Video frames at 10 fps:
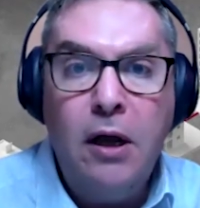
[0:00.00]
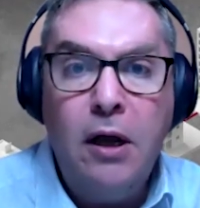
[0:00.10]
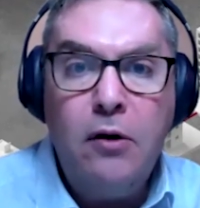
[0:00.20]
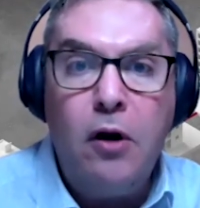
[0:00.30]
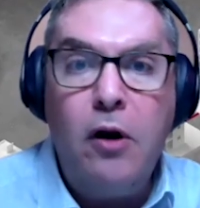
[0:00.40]

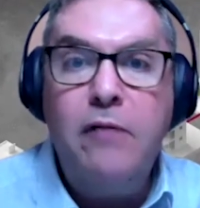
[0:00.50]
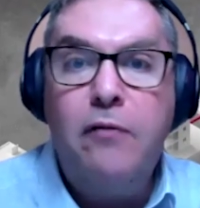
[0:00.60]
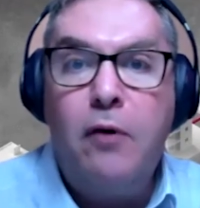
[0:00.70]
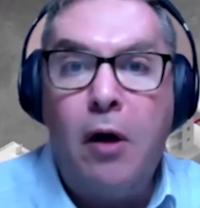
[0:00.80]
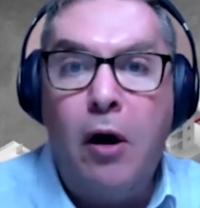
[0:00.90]
not only
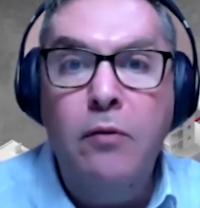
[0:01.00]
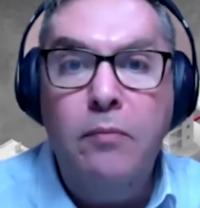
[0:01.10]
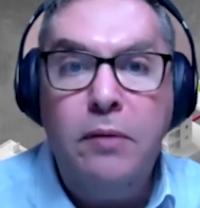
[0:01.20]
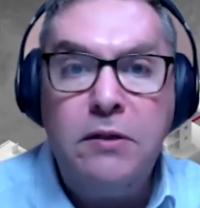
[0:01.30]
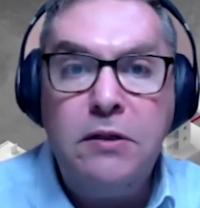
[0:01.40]
for our own
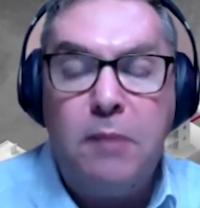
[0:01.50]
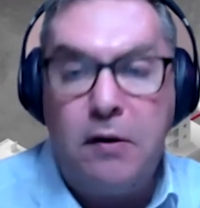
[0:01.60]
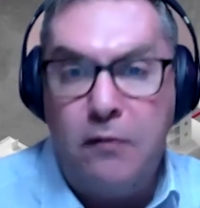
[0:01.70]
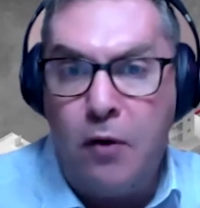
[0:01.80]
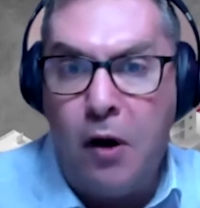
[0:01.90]
business, but
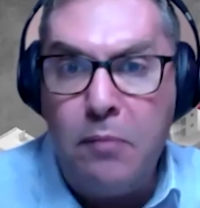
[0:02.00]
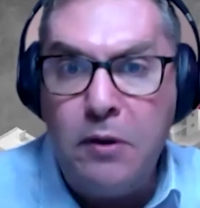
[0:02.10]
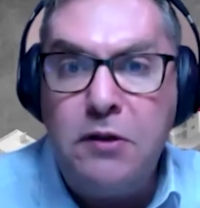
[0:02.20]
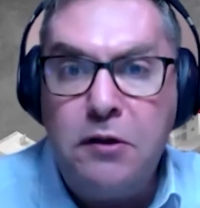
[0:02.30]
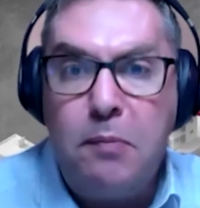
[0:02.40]
for our
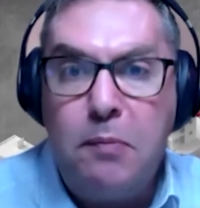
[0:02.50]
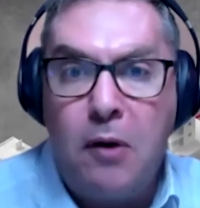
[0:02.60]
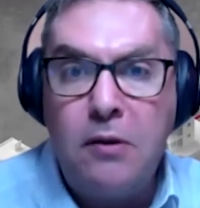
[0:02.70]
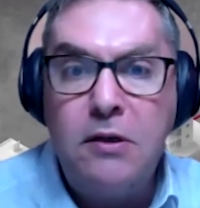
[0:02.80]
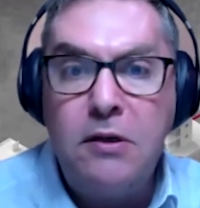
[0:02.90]
business
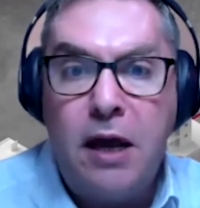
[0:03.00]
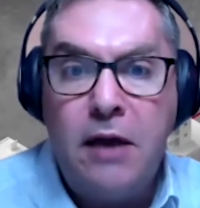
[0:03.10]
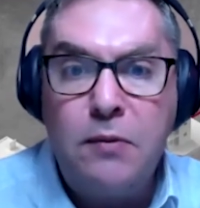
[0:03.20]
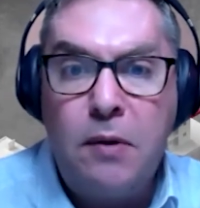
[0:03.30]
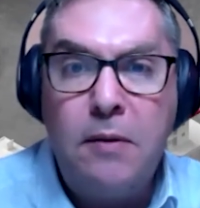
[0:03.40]
partners
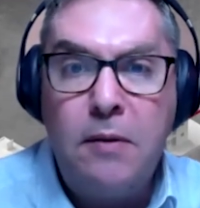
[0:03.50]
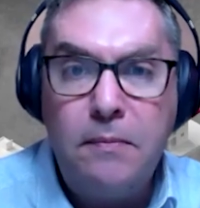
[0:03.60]
as well.